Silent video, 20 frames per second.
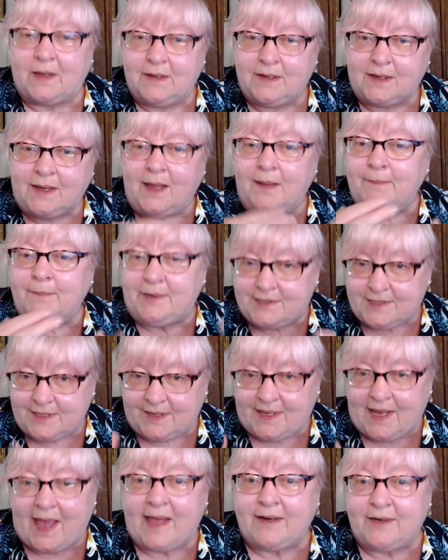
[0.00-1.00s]
coming to
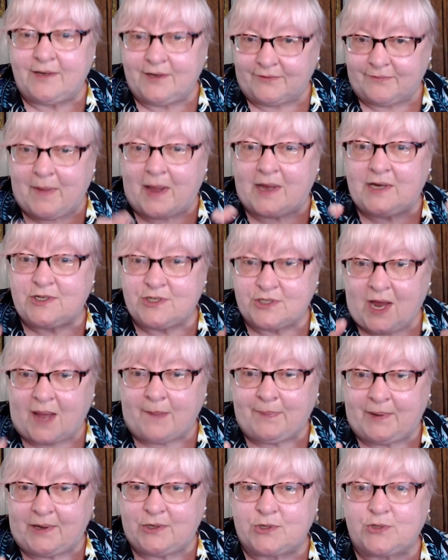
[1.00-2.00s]
the end of my
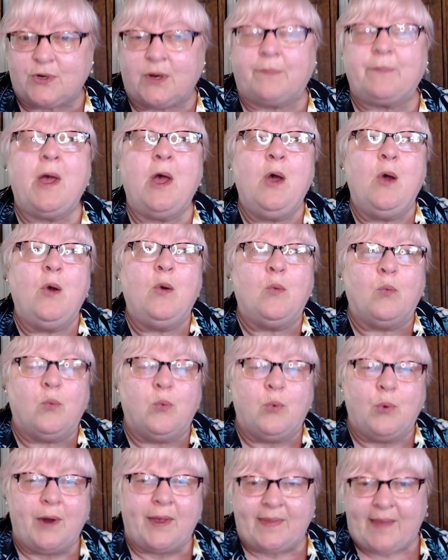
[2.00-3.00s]
shopping trip
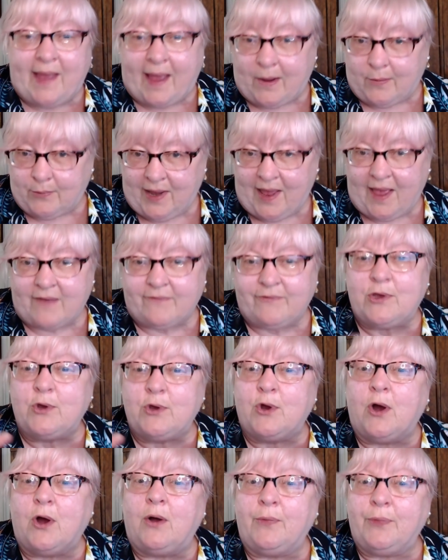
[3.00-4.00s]
without having
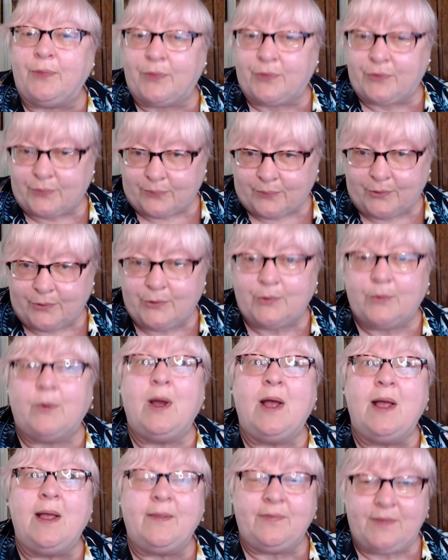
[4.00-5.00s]
gone through
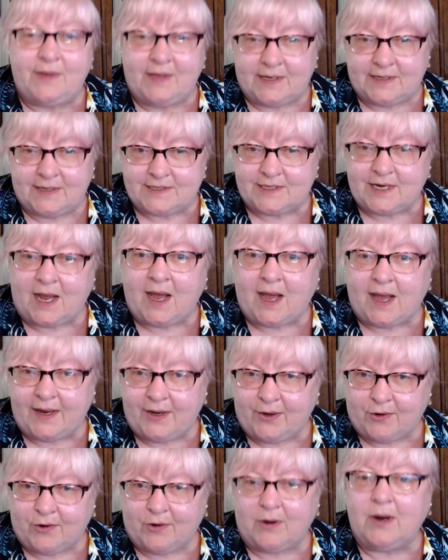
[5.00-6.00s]
the
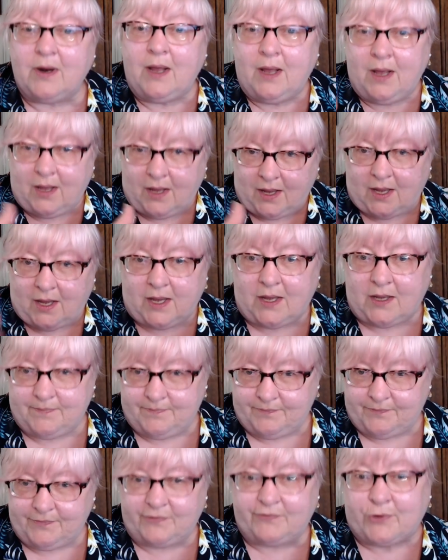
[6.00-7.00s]
entire
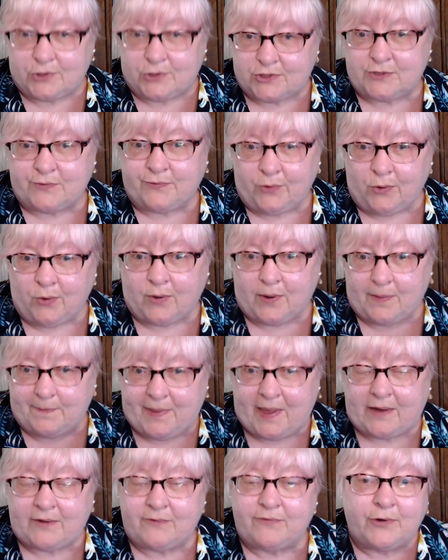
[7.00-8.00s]
first floor at
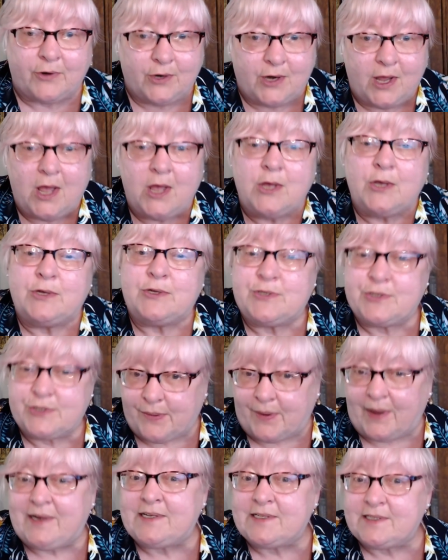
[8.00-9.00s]
Bedford. So
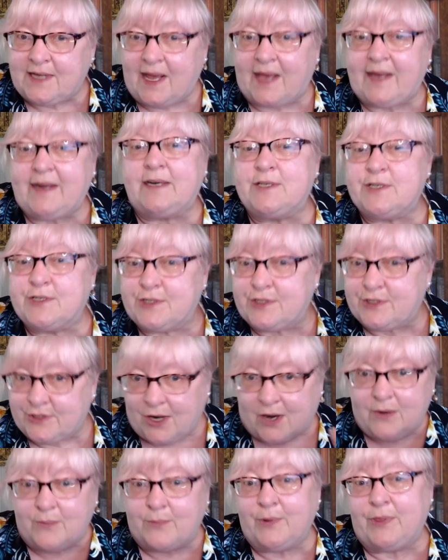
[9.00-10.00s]
I decided to
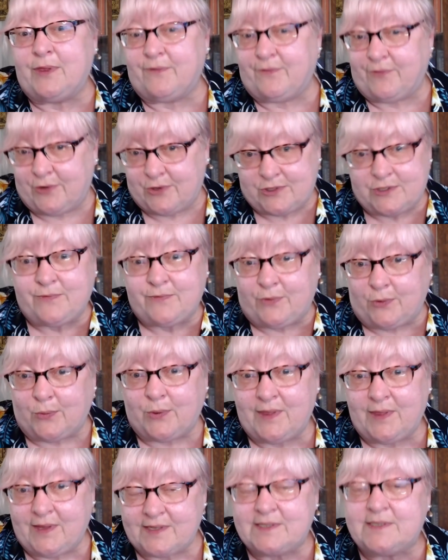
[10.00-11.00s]
start with the first
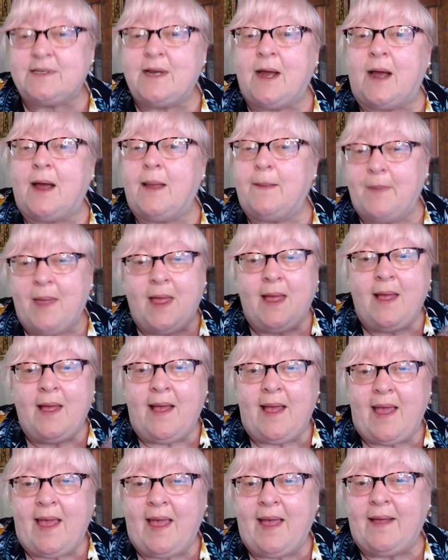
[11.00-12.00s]
floor this time,
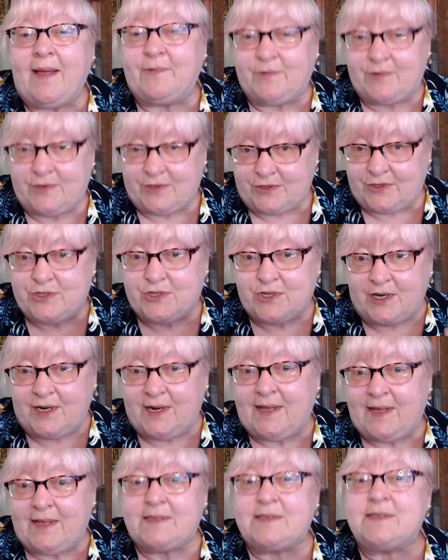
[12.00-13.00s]
and
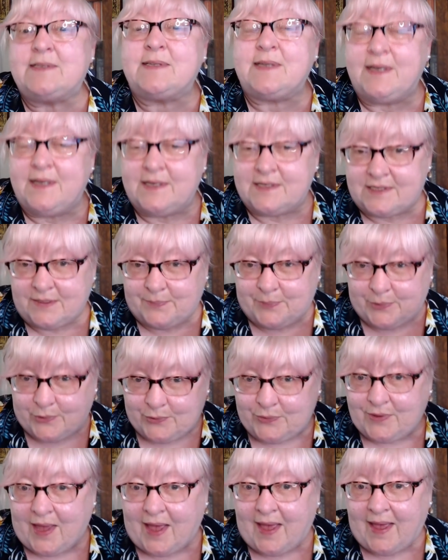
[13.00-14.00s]
Janine's is the
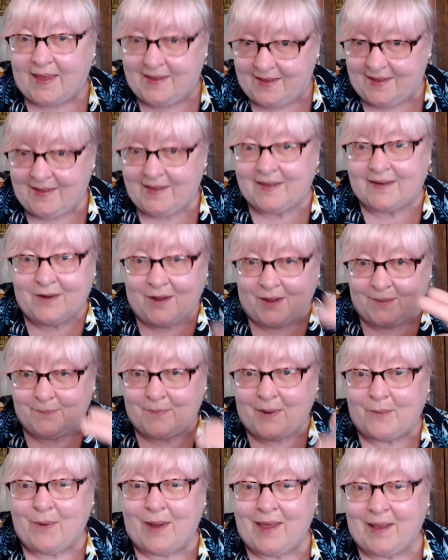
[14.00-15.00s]
booth I hit on
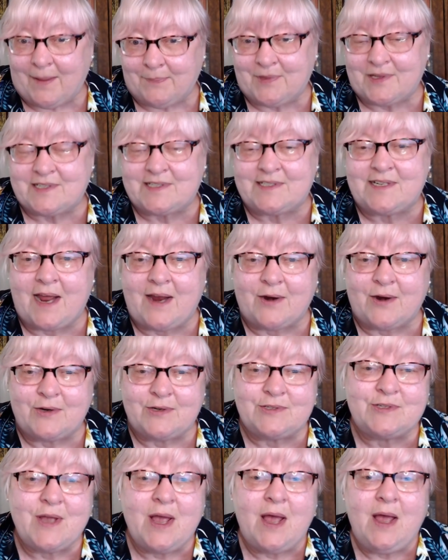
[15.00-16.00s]
my way up the
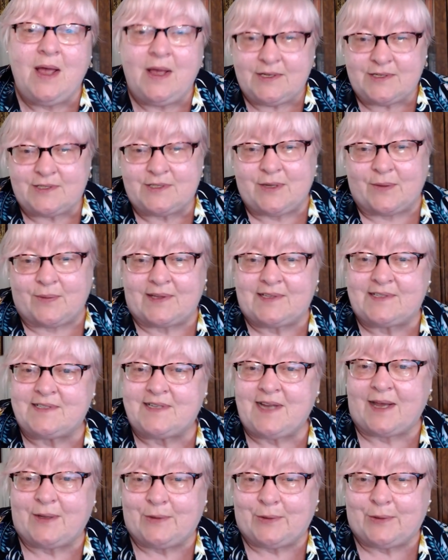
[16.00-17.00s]
stairs. So let's take a